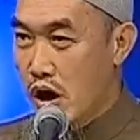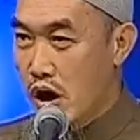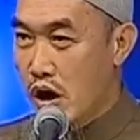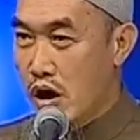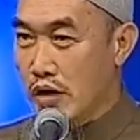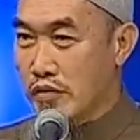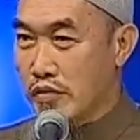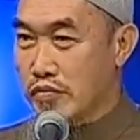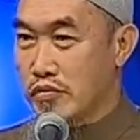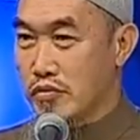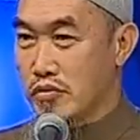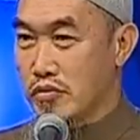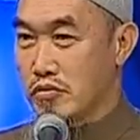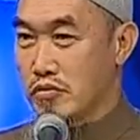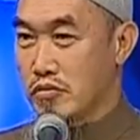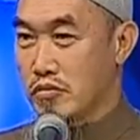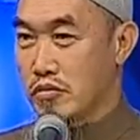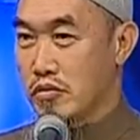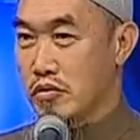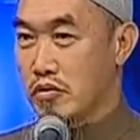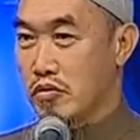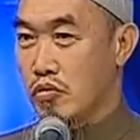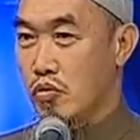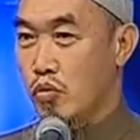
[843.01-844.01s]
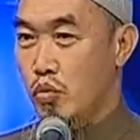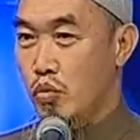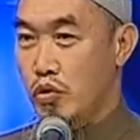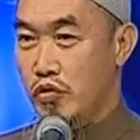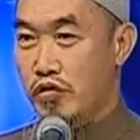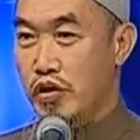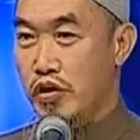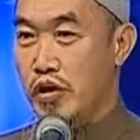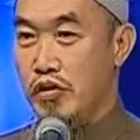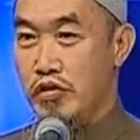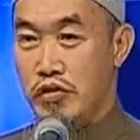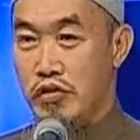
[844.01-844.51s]
your Lord?
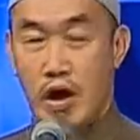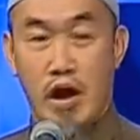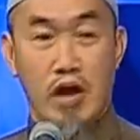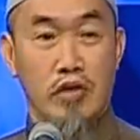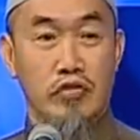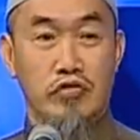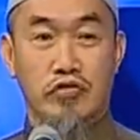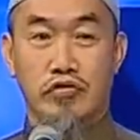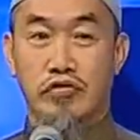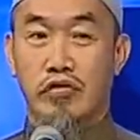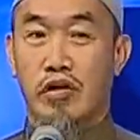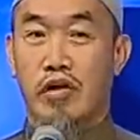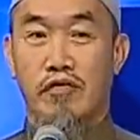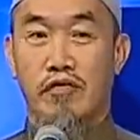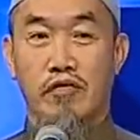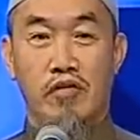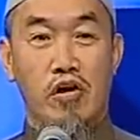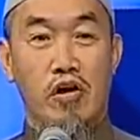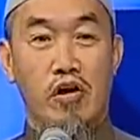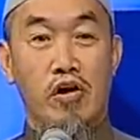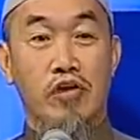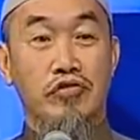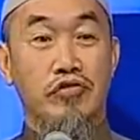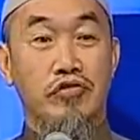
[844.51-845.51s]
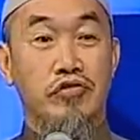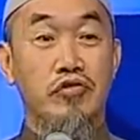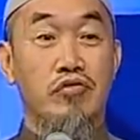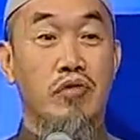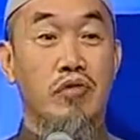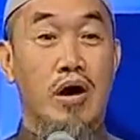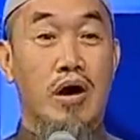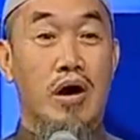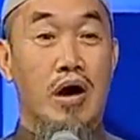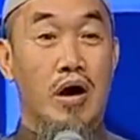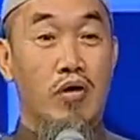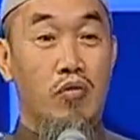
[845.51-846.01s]
We said, Yes, of course,
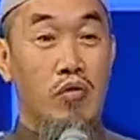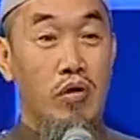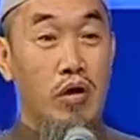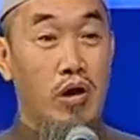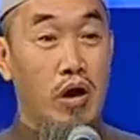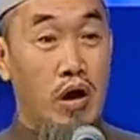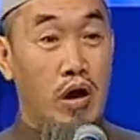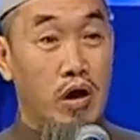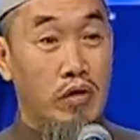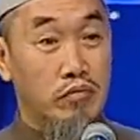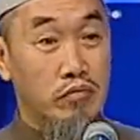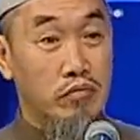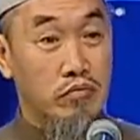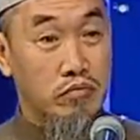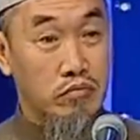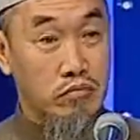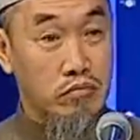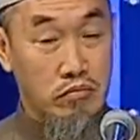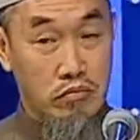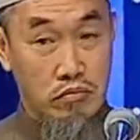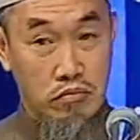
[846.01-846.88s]
you are our Lord.